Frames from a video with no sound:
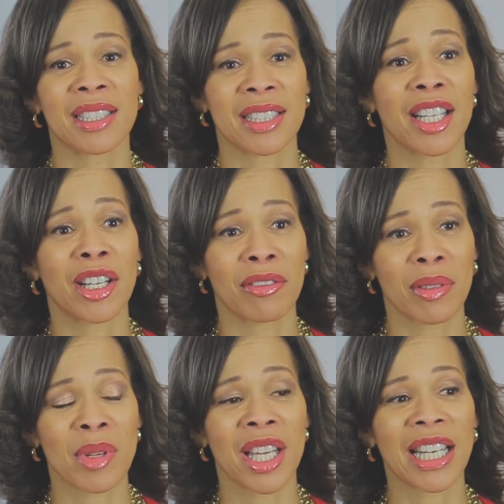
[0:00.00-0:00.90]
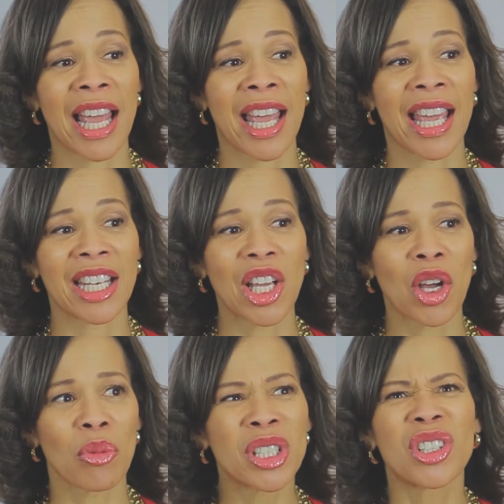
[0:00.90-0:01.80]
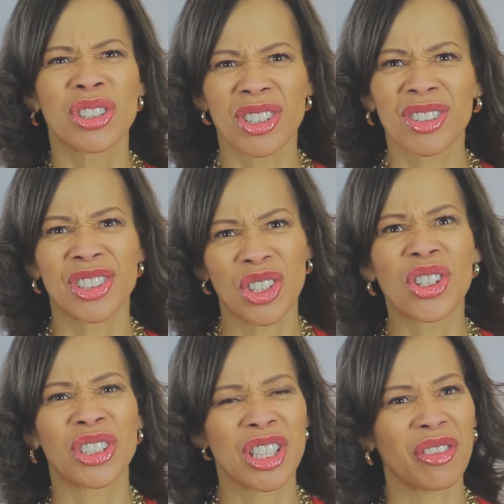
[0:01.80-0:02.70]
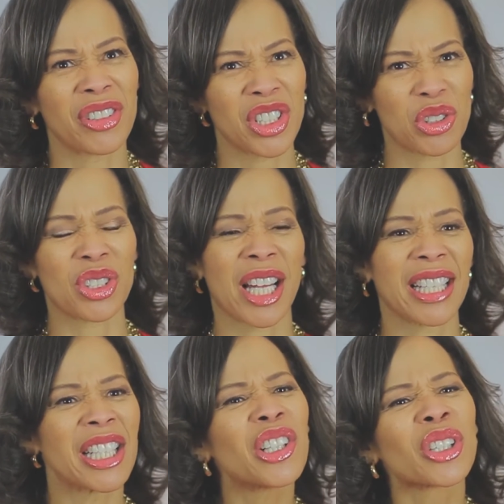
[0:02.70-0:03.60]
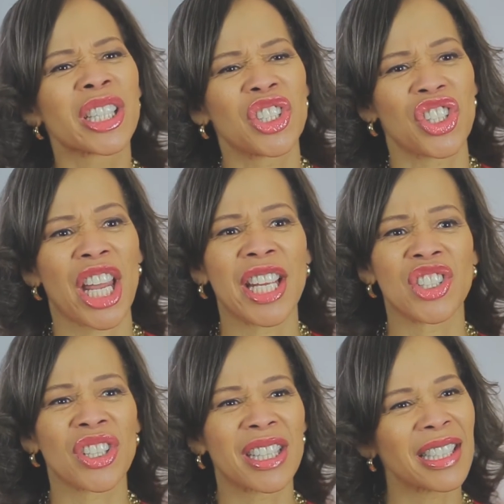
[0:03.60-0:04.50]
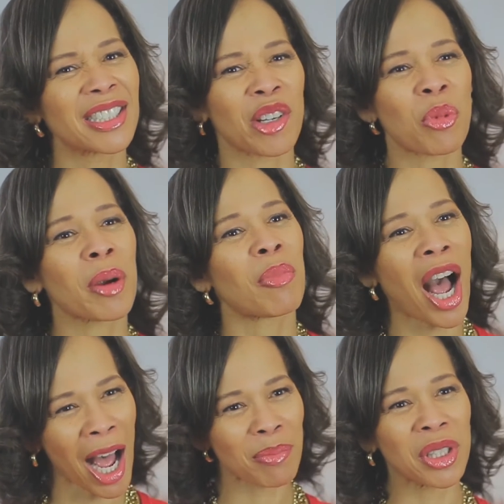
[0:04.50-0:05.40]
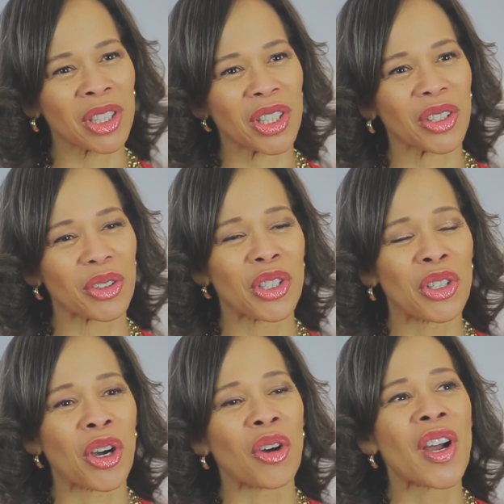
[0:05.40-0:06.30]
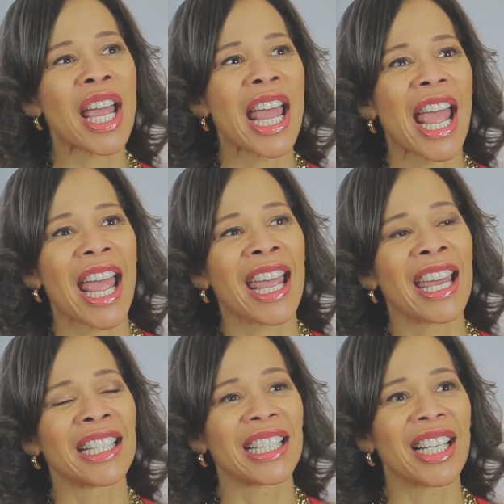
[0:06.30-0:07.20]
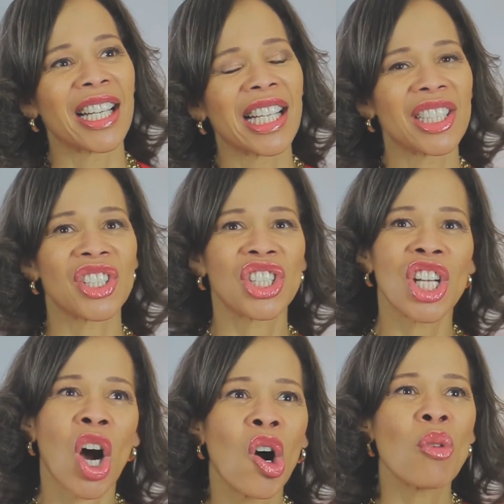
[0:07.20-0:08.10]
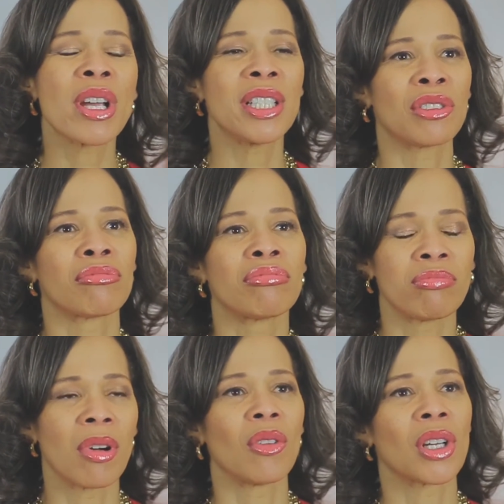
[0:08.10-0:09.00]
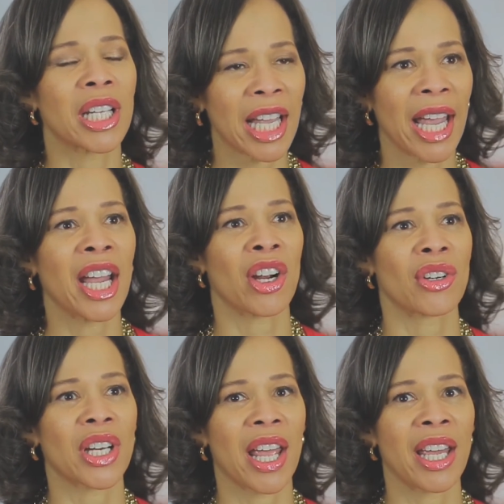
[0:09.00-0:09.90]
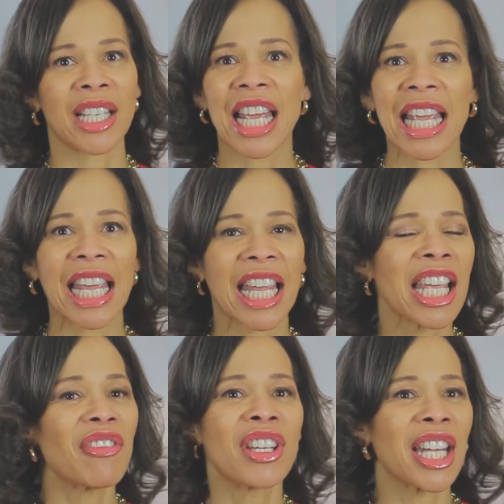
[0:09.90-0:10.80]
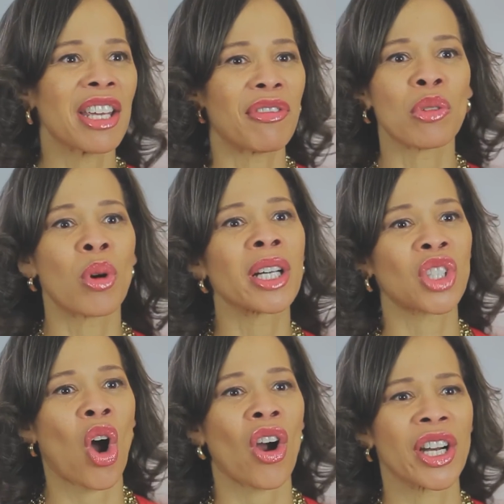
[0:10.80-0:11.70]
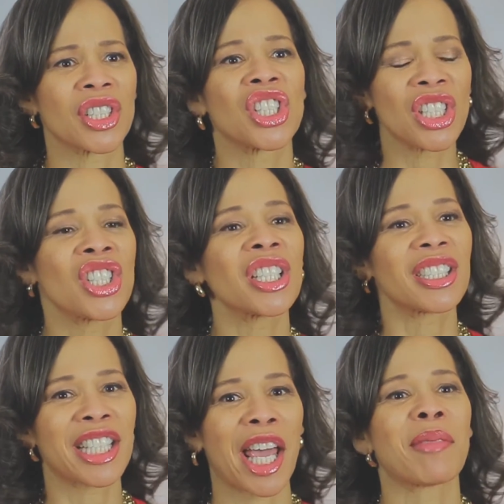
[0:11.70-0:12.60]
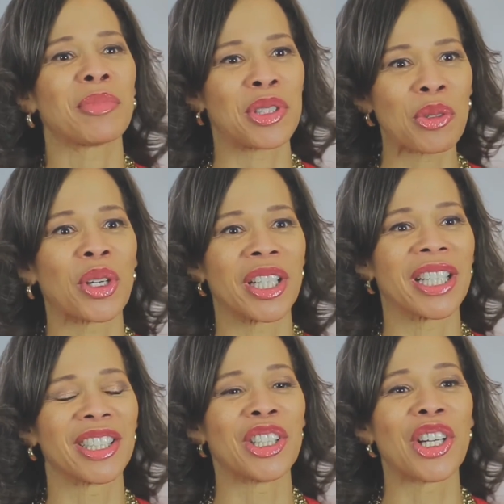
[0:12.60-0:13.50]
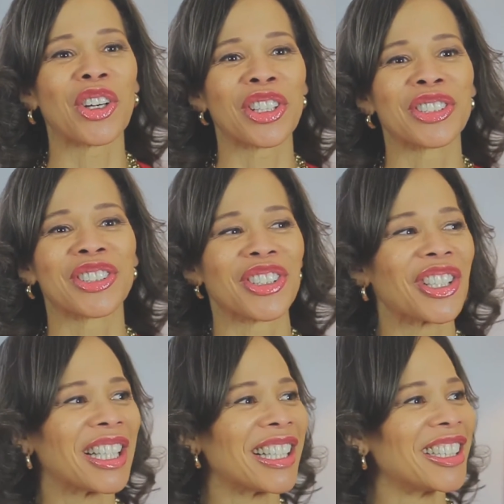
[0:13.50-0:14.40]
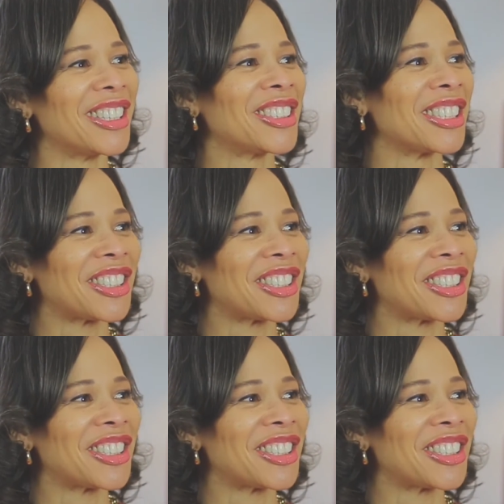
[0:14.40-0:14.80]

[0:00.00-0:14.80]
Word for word: in state government and we took on, took on tough issues like needle exchange and things that weren't popular, you know. And she always cared and even if it was hard, she just kept doing it. You know, there's a there's a